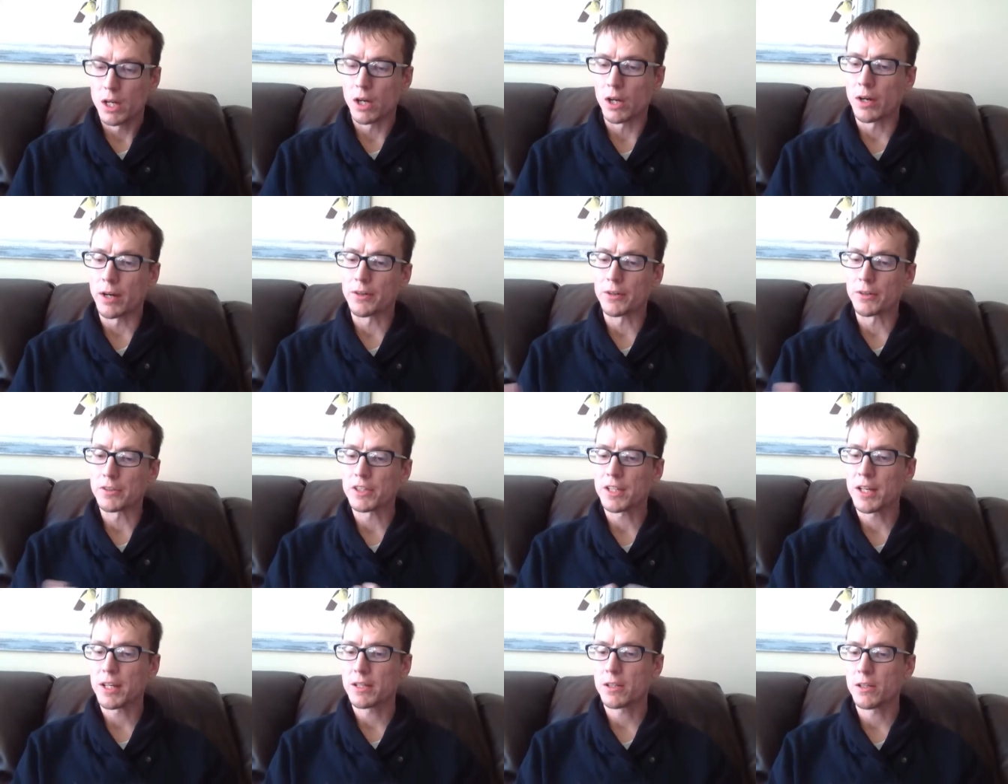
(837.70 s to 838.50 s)
All right, our
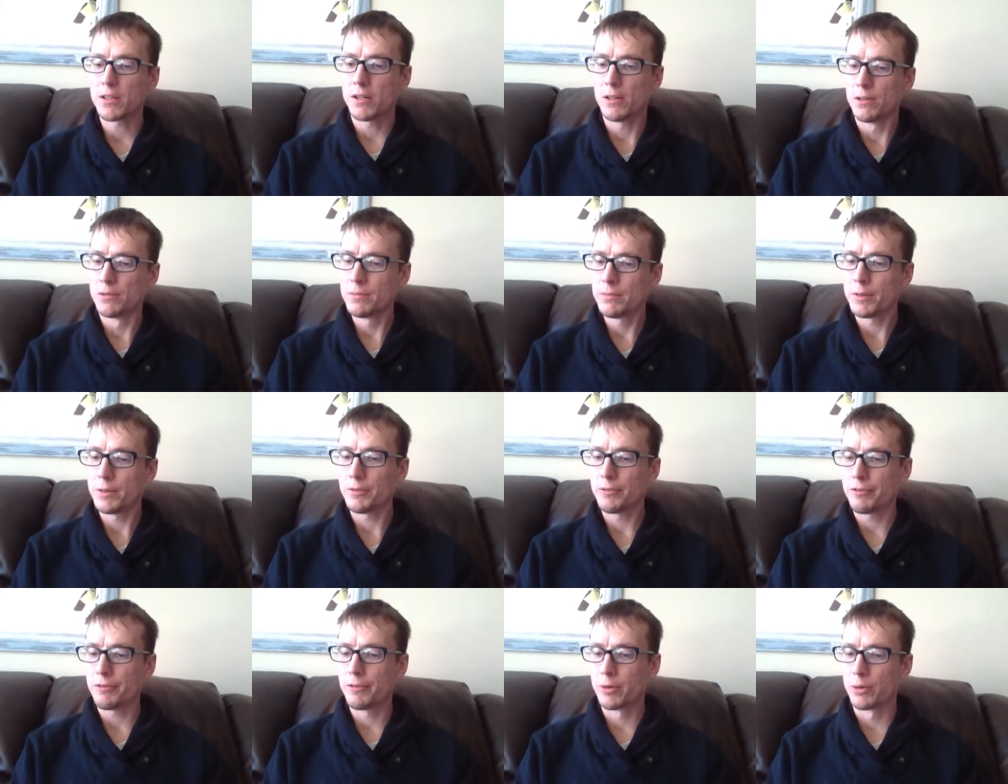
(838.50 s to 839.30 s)
take home
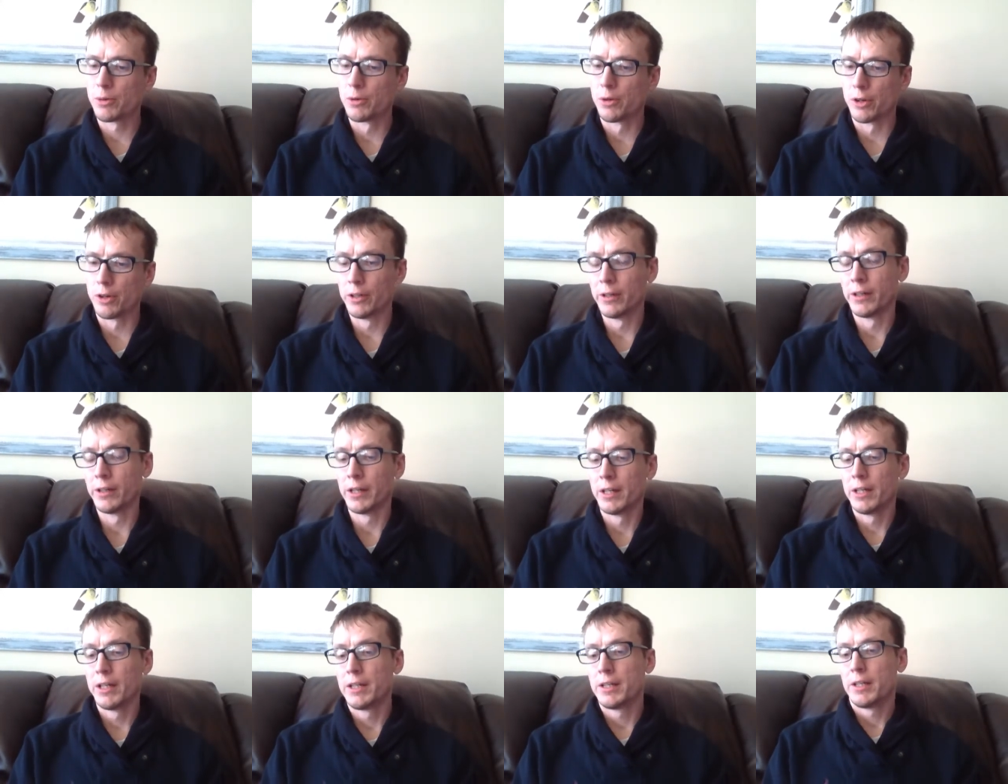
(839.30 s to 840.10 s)
for
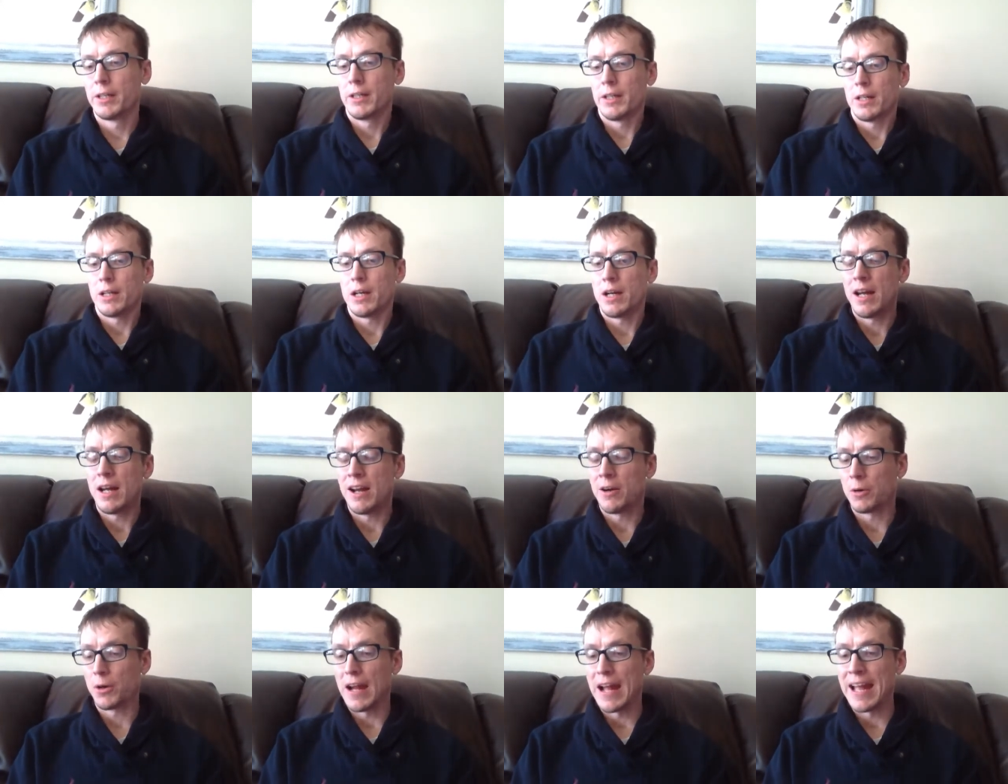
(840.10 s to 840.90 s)

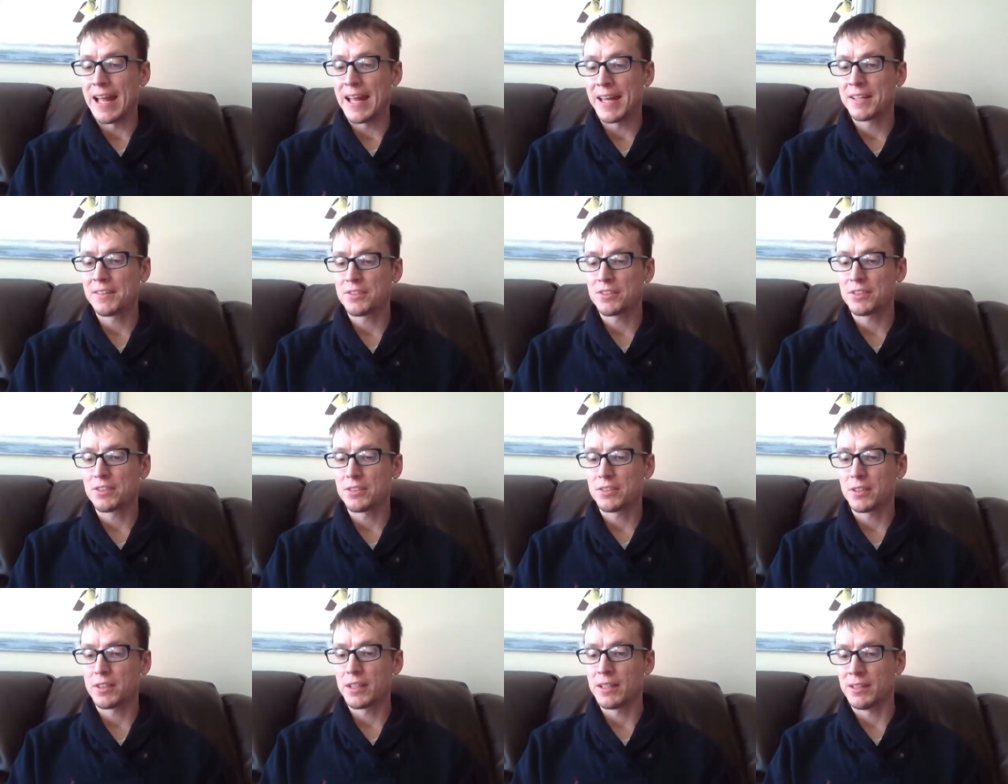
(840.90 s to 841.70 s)
our
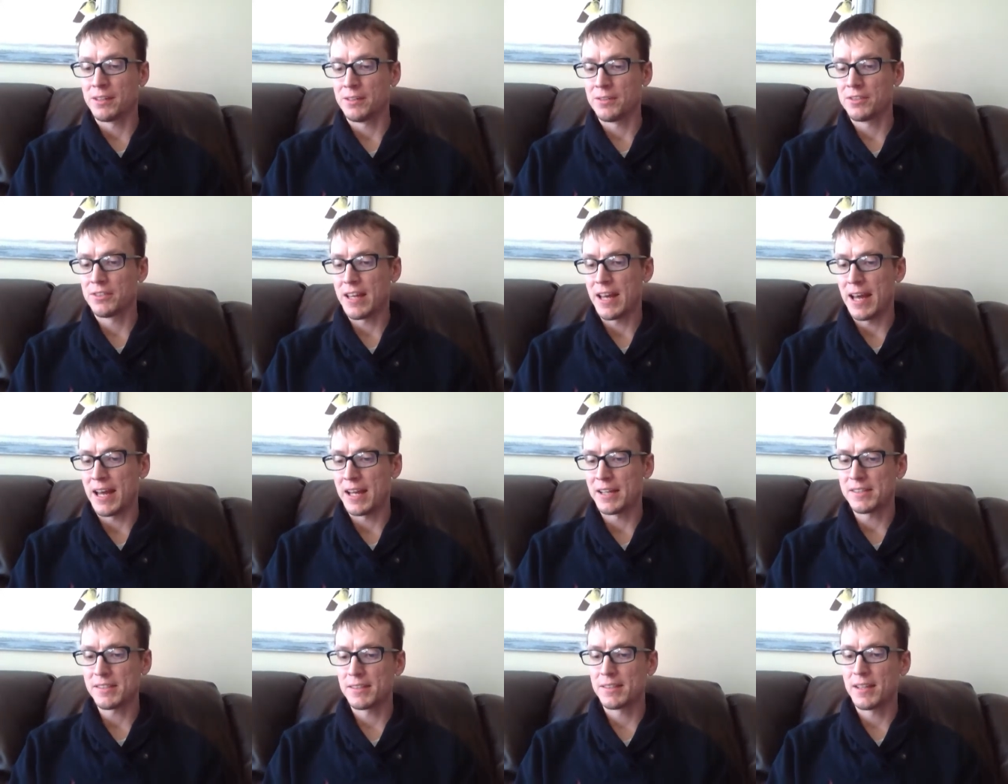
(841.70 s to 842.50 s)
ants is
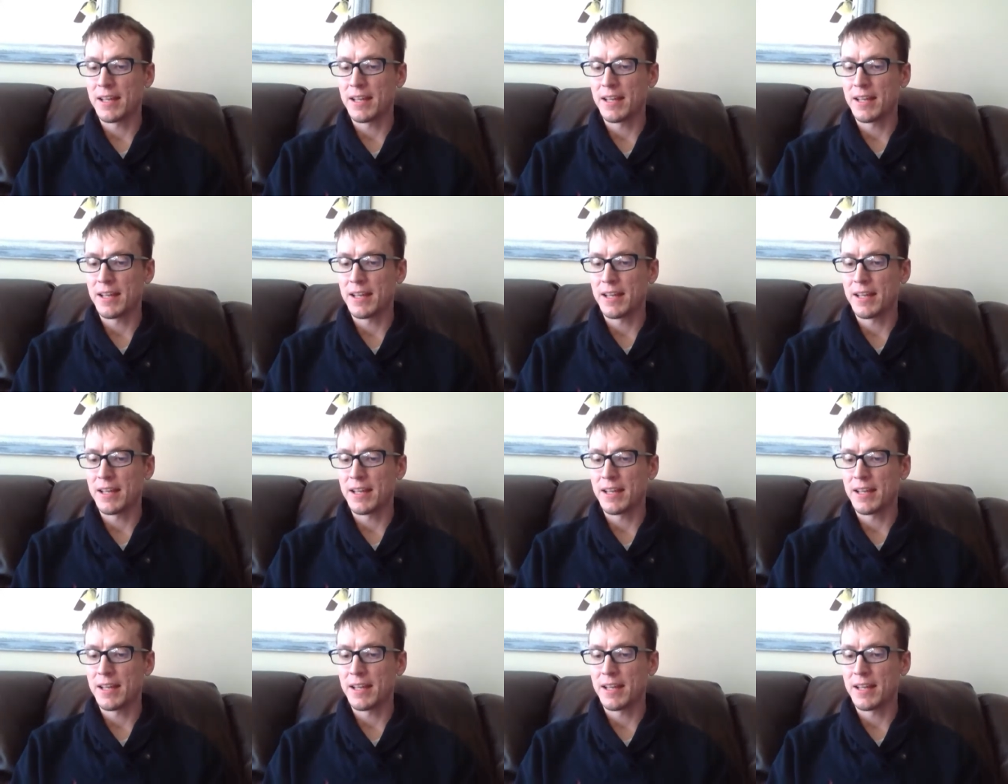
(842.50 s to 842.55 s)
that